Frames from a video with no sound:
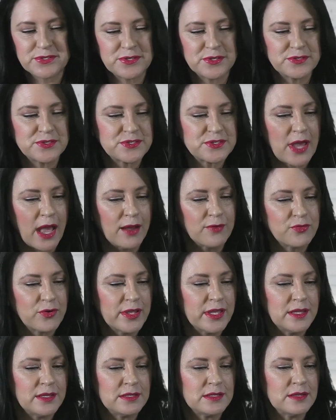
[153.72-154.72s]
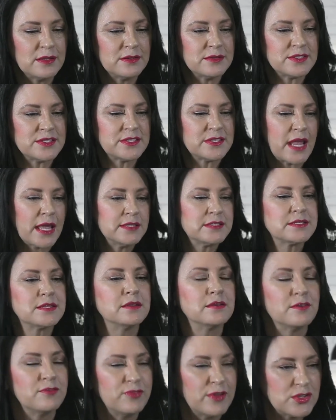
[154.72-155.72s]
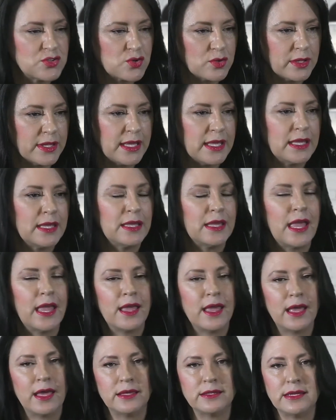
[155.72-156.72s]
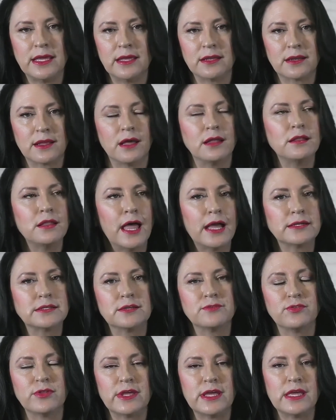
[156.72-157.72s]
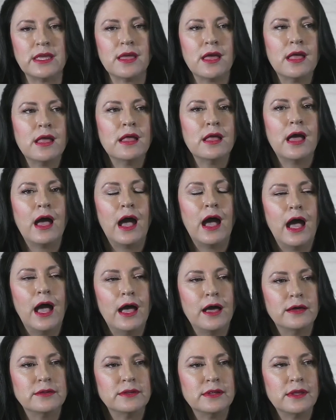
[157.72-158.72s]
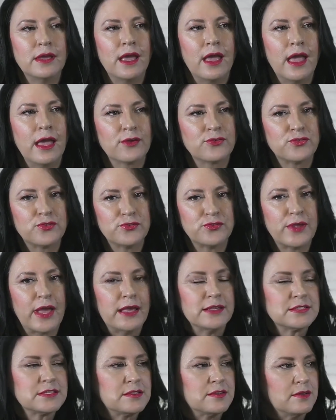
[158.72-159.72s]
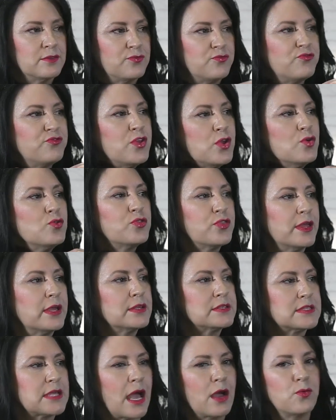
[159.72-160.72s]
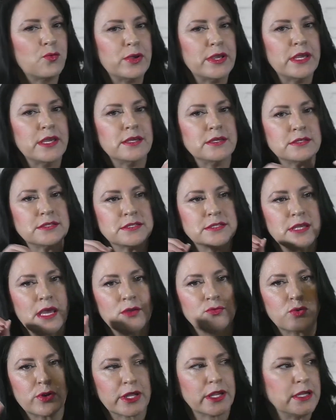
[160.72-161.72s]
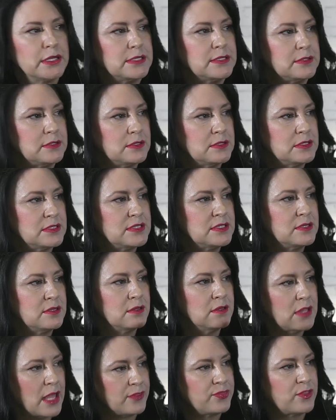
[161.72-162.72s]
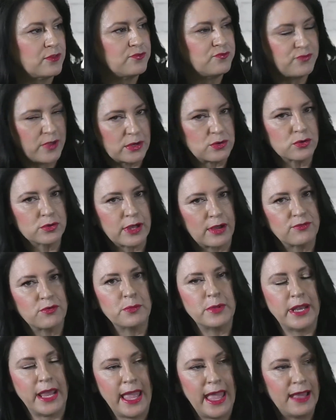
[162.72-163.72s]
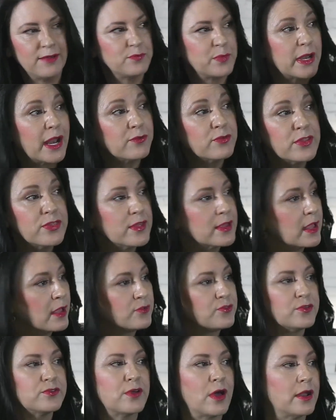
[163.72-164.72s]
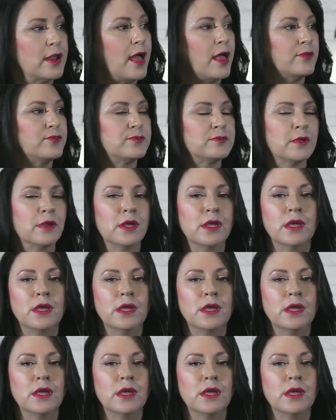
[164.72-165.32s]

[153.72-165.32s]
sovereign states individually and collectively exercise the few things that we said we're going to let the federal government have, but everything else is on us.